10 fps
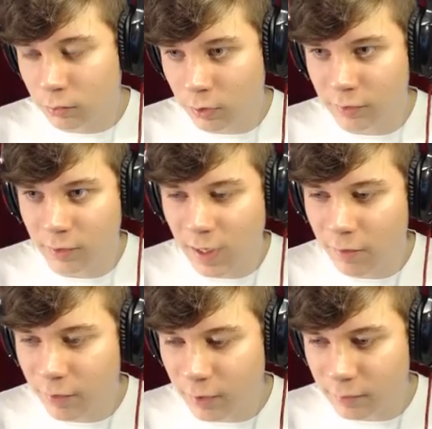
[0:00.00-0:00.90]
Alright, did he
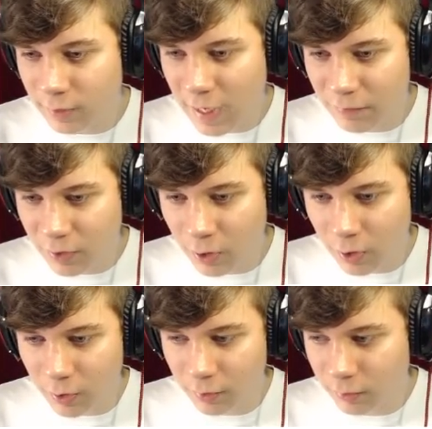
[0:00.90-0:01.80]
have it? Did he have the
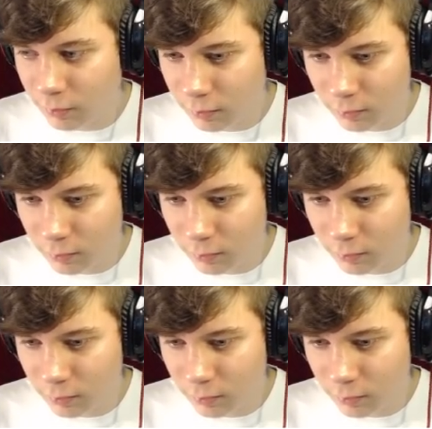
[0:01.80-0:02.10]
card?